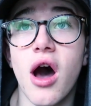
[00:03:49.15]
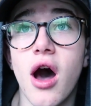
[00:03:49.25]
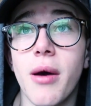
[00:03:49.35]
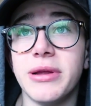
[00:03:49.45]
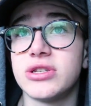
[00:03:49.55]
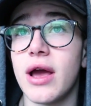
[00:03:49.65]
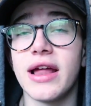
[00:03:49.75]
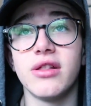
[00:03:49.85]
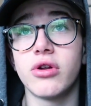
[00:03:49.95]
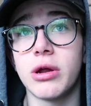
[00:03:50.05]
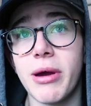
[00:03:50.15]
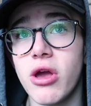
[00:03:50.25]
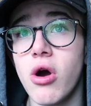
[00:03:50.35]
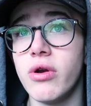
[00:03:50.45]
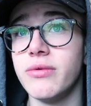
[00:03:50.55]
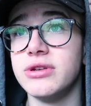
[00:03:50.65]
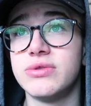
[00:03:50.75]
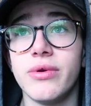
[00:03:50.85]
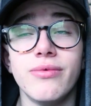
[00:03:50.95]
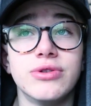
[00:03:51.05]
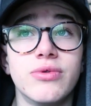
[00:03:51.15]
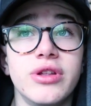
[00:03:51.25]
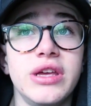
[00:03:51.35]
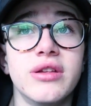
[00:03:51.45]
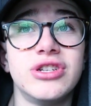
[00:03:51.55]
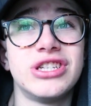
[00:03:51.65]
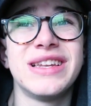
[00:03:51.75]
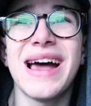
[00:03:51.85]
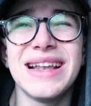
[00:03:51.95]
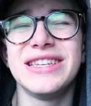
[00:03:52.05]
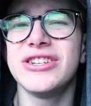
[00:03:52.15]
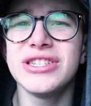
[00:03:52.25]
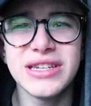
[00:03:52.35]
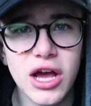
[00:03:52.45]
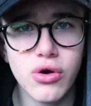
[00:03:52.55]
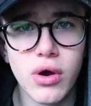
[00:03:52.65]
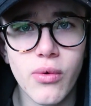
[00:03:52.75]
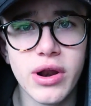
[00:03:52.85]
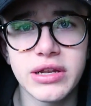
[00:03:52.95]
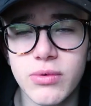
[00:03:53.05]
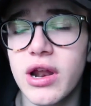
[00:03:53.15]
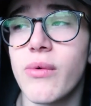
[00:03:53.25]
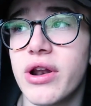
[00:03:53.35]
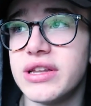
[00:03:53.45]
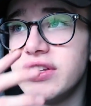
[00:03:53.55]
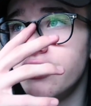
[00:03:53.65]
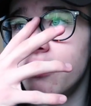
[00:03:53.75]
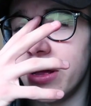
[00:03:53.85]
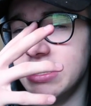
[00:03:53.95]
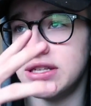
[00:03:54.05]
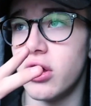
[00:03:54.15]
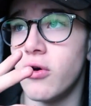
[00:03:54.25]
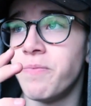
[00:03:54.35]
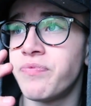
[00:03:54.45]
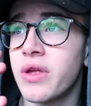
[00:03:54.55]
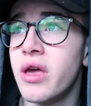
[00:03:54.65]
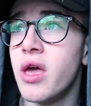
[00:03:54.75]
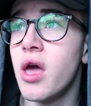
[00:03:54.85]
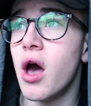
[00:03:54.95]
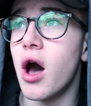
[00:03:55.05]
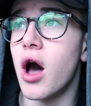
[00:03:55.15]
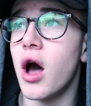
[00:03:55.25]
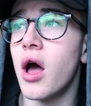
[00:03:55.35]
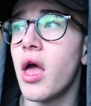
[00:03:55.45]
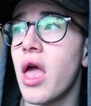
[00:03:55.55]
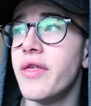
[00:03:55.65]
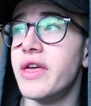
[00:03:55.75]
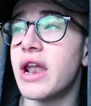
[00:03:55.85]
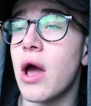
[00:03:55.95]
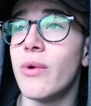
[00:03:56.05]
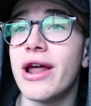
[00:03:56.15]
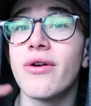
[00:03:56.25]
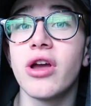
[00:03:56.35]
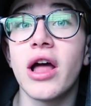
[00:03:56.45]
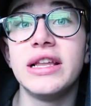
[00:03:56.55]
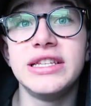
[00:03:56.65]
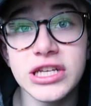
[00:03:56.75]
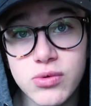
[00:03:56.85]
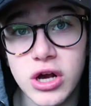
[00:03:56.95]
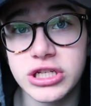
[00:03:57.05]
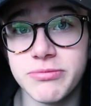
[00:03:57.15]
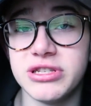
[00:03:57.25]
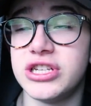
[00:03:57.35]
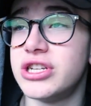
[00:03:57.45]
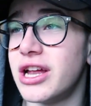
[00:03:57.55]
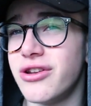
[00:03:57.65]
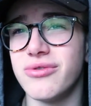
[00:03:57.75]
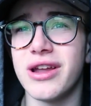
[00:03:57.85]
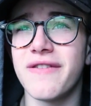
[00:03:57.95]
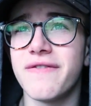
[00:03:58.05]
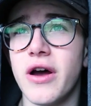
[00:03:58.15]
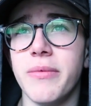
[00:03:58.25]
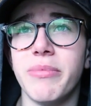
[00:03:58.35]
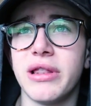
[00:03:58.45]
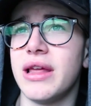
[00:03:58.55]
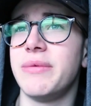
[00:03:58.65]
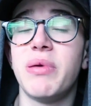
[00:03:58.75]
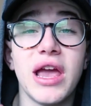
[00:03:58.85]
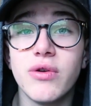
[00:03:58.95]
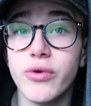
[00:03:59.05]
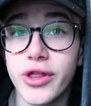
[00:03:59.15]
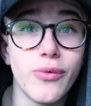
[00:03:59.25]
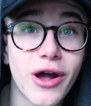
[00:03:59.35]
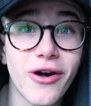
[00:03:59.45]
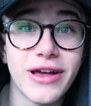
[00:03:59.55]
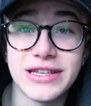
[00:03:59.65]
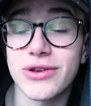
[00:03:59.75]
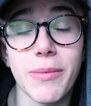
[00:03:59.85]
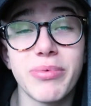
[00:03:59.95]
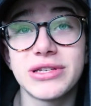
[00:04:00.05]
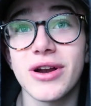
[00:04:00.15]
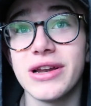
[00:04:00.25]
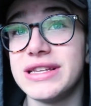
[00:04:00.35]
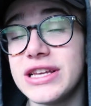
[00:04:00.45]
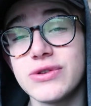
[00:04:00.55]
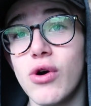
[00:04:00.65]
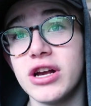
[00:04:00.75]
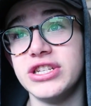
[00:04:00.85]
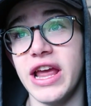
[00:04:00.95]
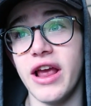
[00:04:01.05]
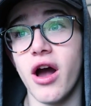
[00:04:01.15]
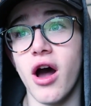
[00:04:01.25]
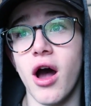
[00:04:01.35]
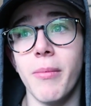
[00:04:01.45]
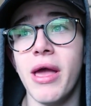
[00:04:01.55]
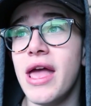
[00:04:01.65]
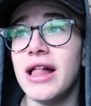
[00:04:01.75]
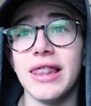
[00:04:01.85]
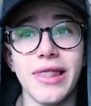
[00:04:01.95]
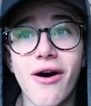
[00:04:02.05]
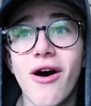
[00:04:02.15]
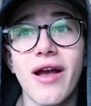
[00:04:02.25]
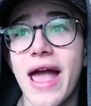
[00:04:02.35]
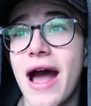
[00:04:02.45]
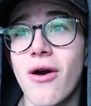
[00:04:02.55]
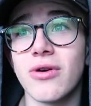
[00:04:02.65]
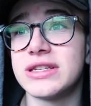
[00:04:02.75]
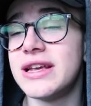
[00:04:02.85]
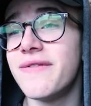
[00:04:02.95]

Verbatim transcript: Um, and so I had to learn on my own. It was, it was really just not, just not who I wanted, what I wanted to do. And so, uh, then I went out and got a dishwashing position. I know, not fun, but it paid really well. And so I started dishwashing um, long hours,